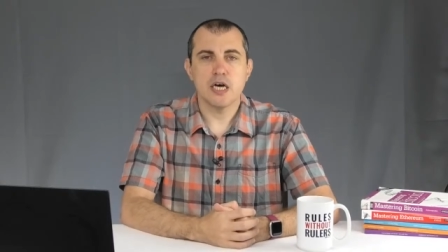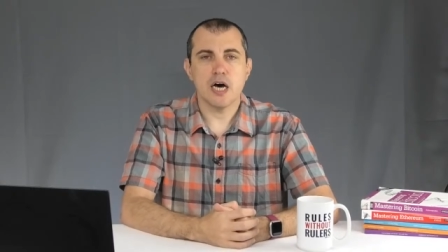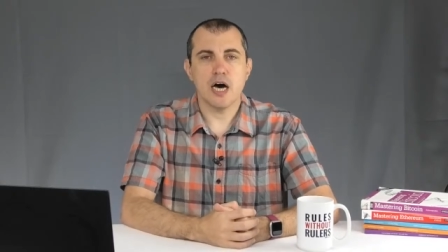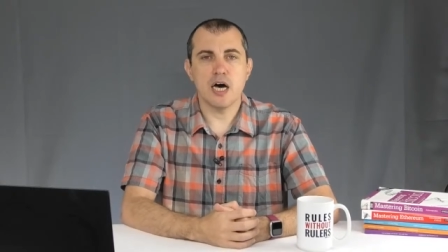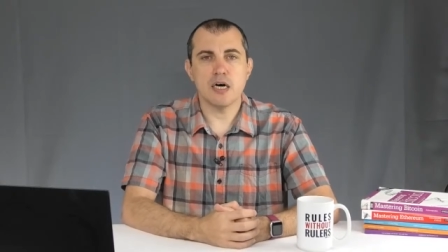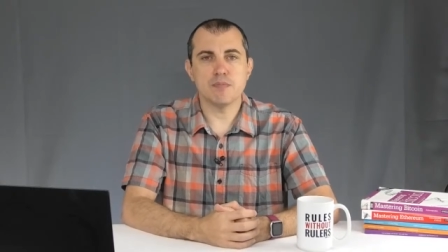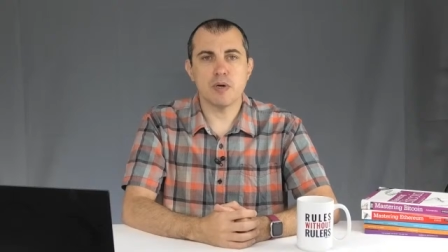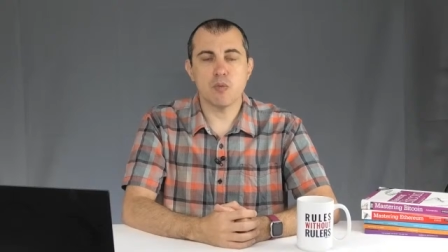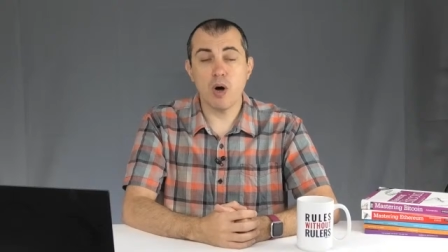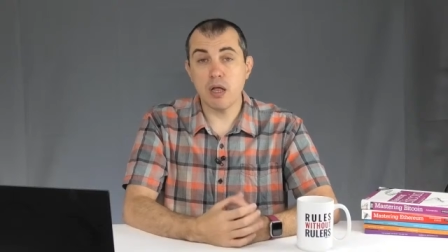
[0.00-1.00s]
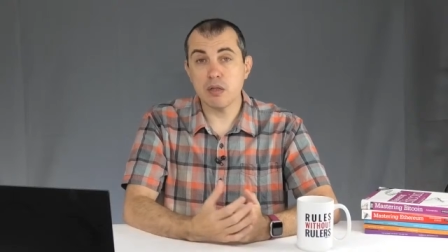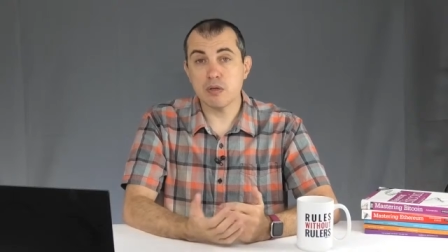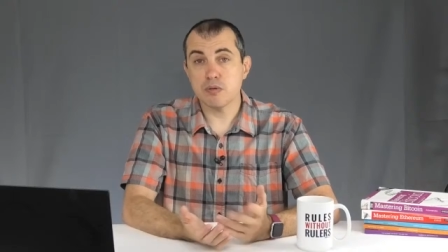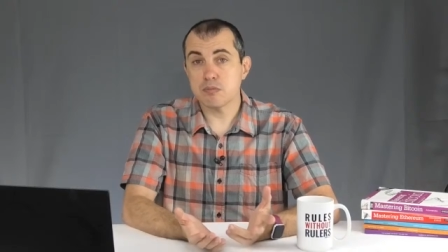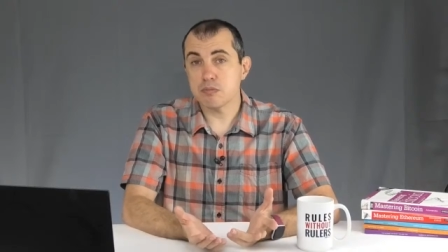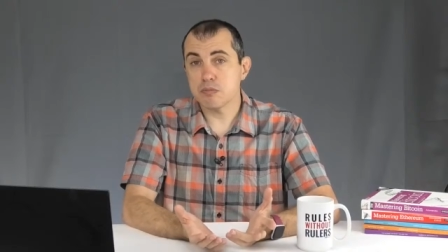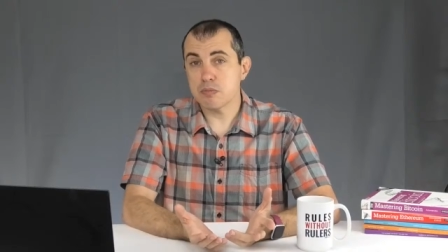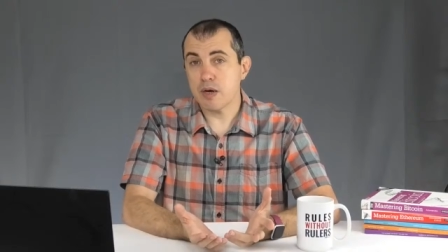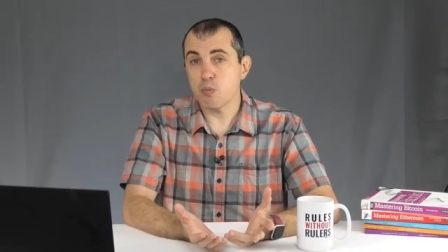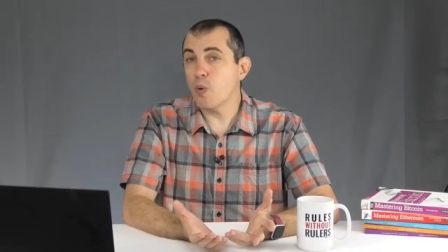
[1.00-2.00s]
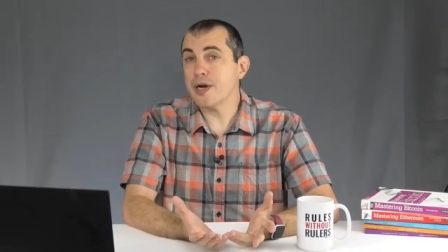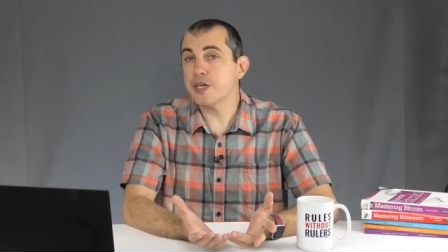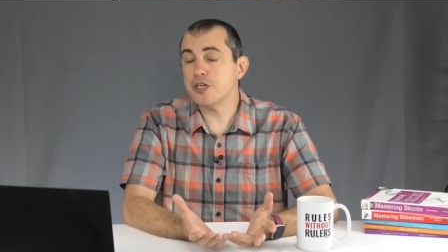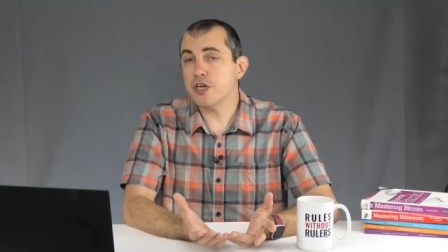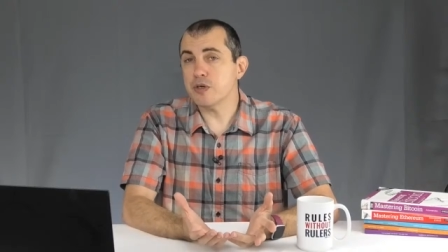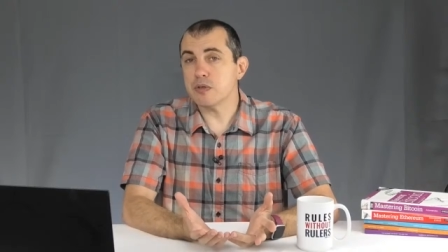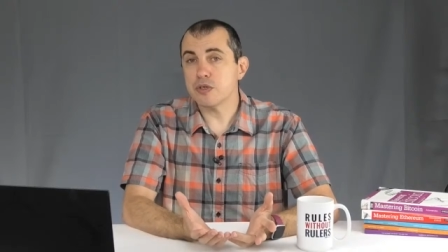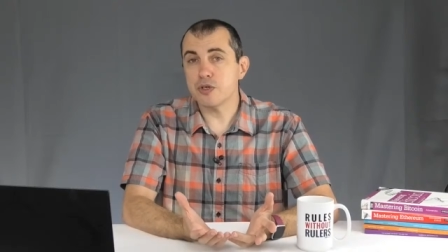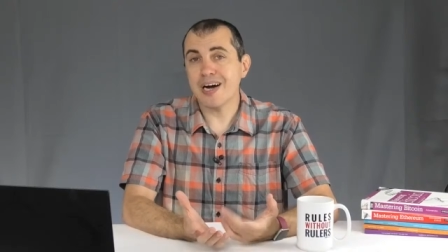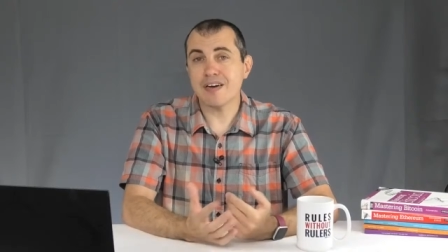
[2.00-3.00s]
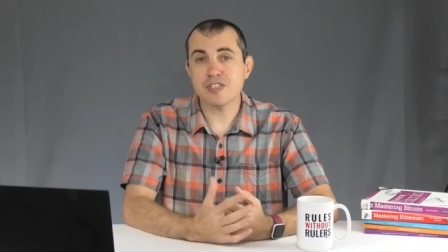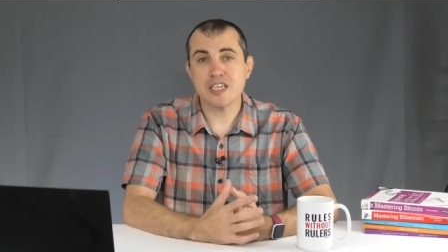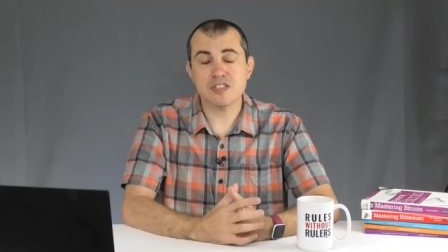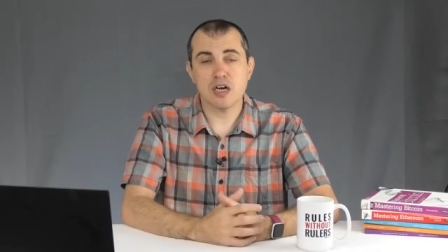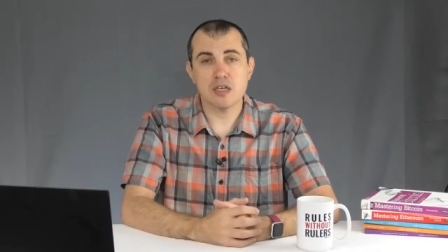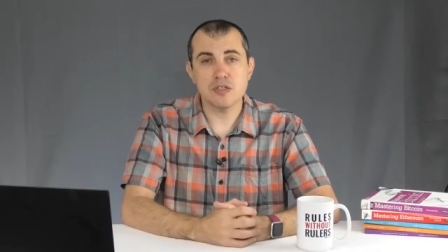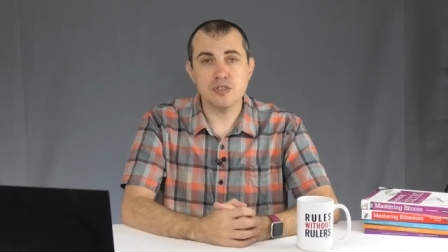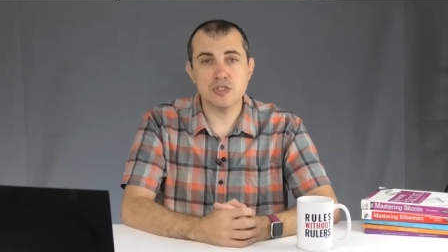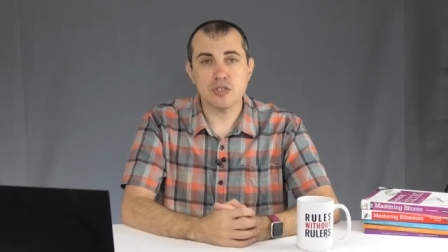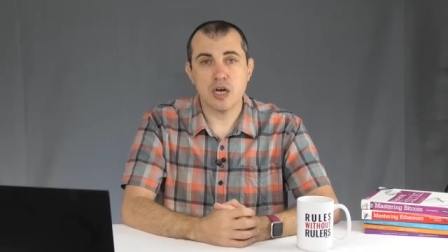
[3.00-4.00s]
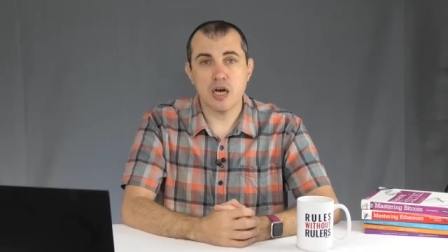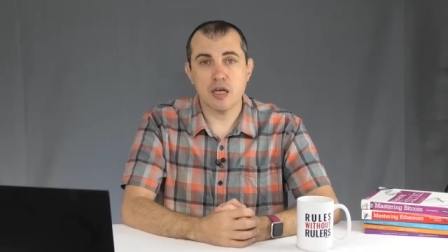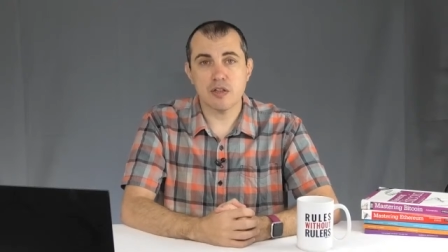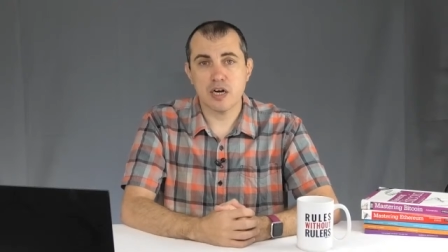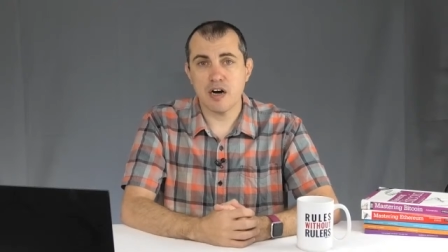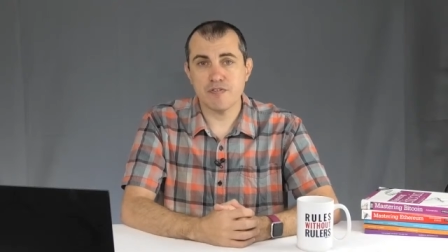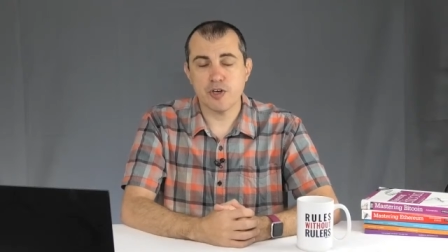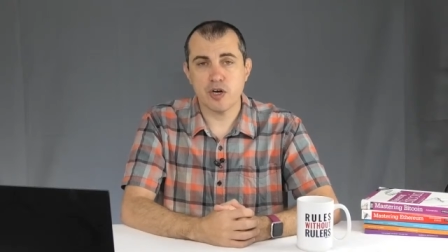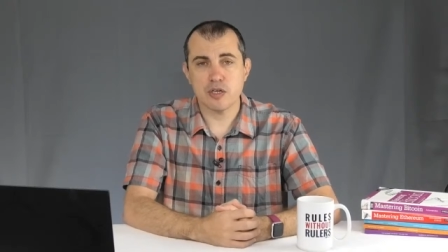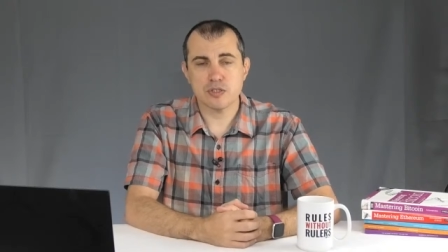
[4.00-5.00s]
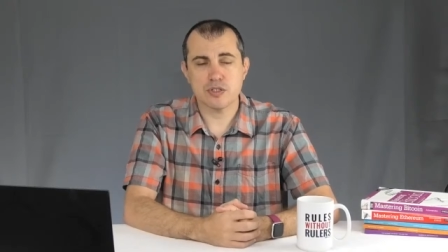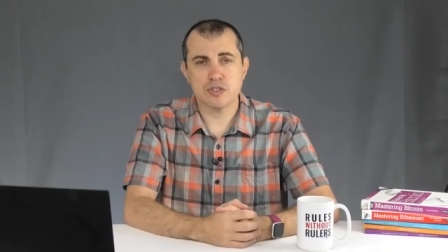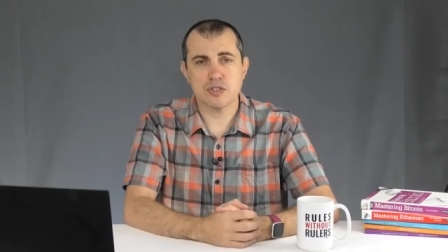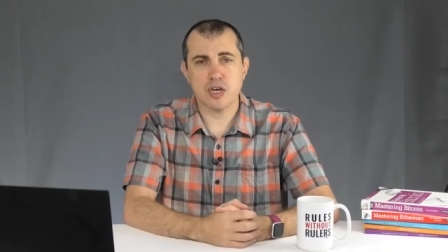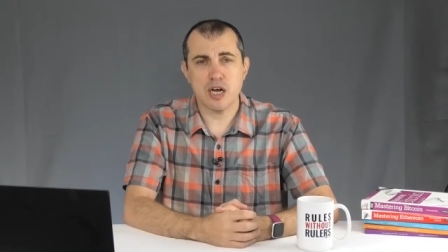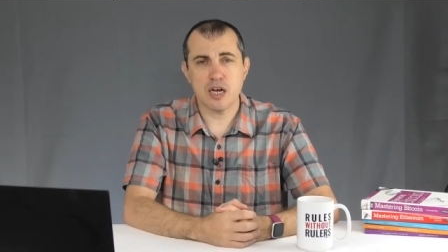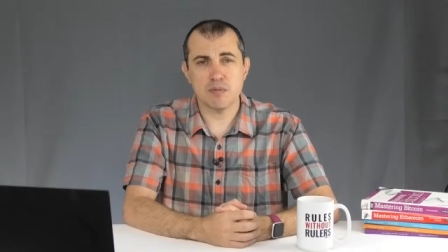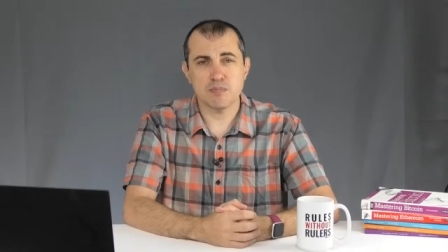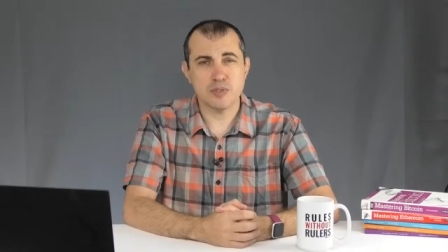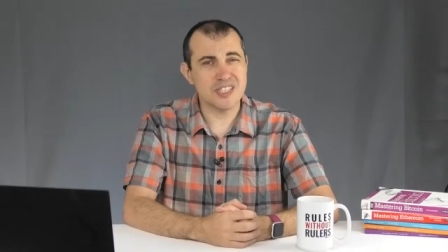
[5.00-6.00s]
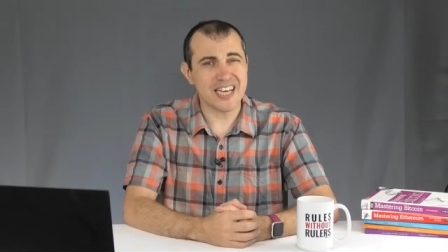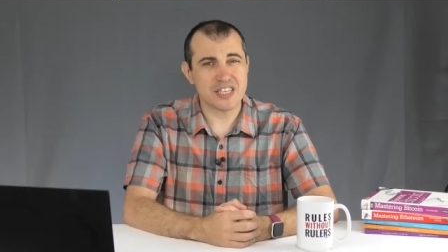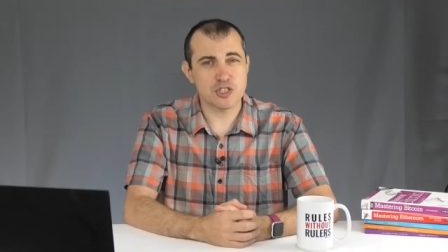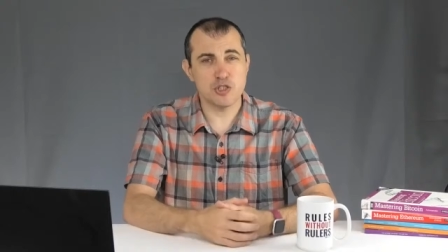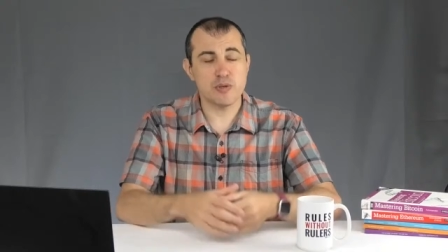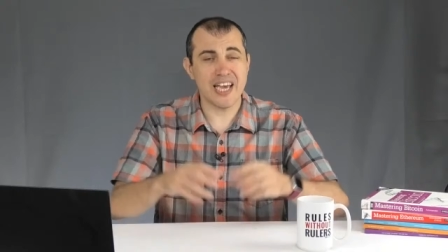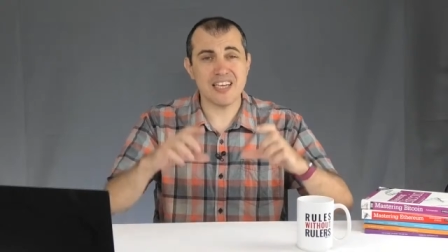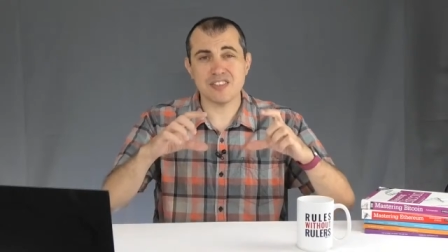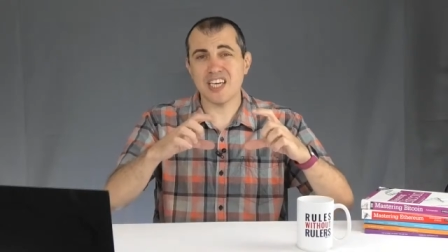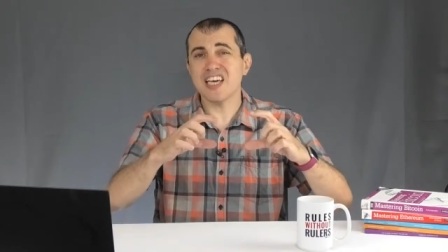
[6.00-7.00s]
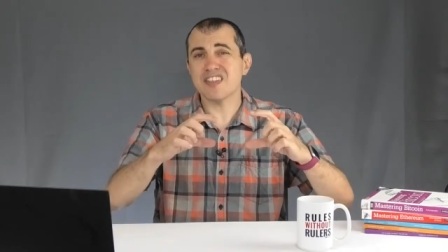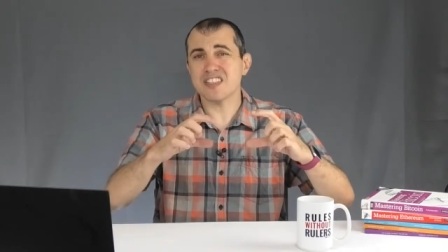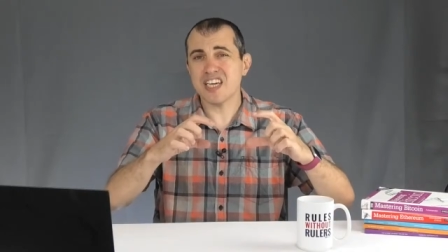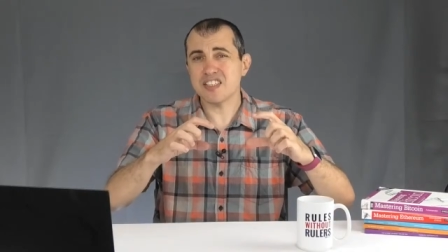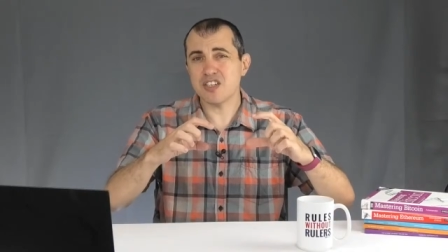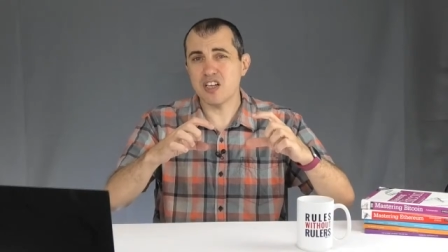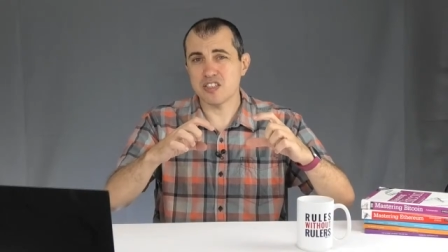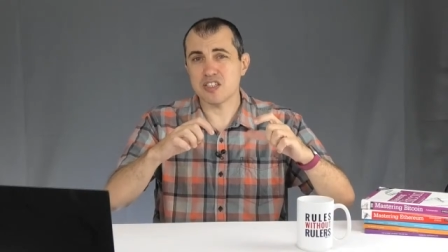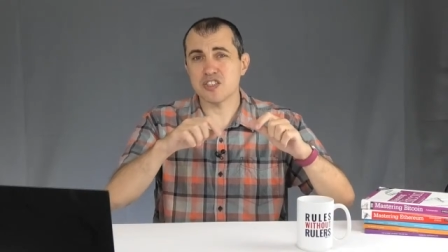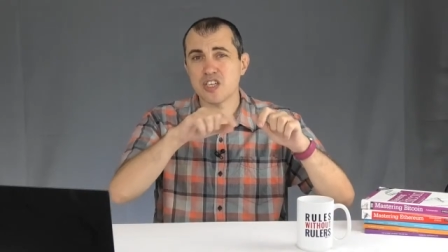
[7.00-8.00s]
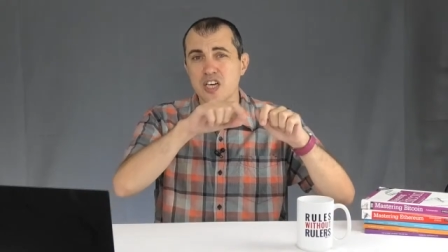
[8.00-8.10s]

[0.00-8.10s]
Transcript: Well, what do? You have $10. The coffee costs $6. You can't take the $10